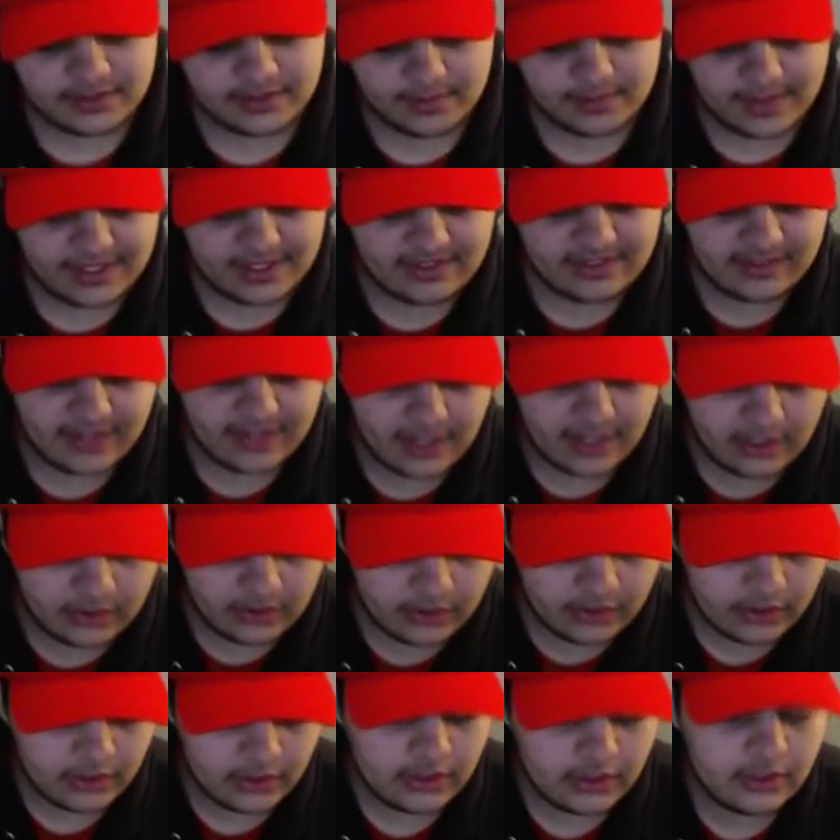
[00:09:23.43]
spaced
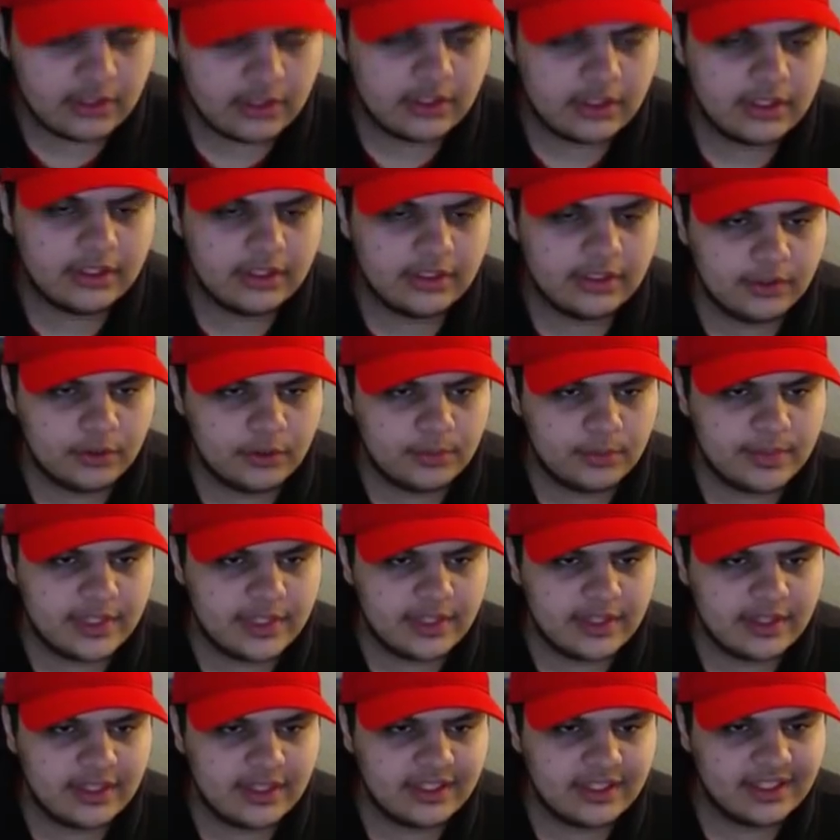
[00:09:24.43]
out a little
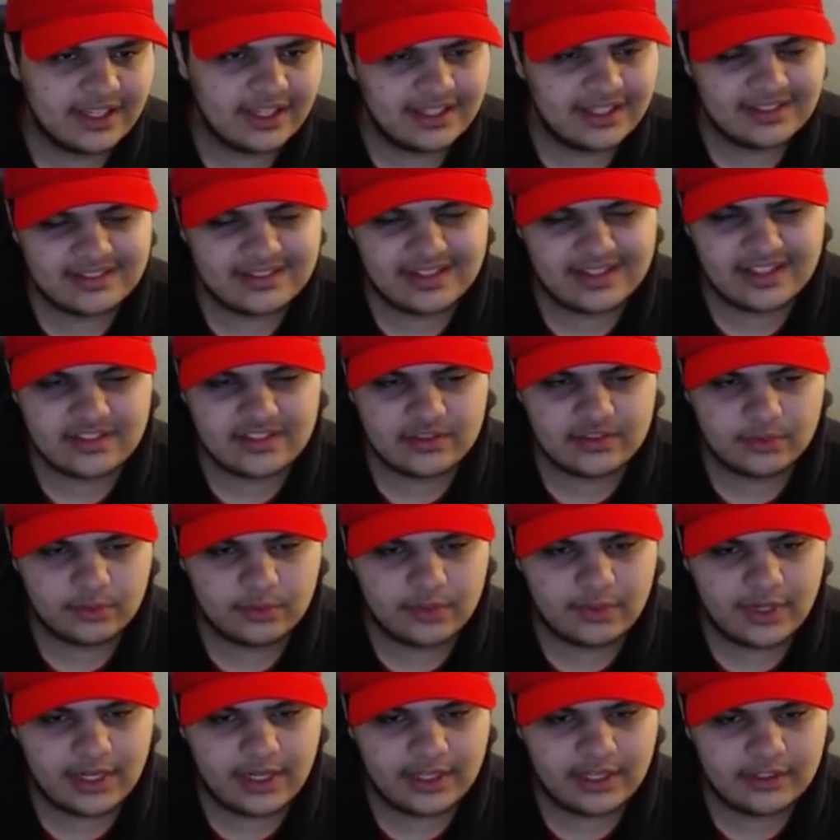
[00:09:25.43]
bit, and it kind of takes him
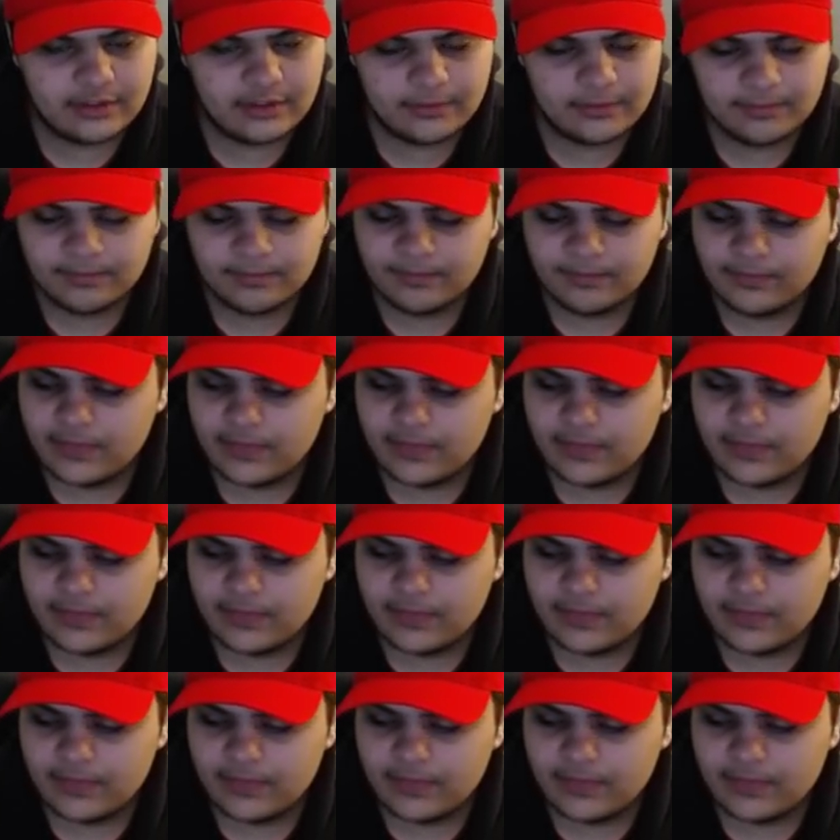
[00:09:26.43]
a while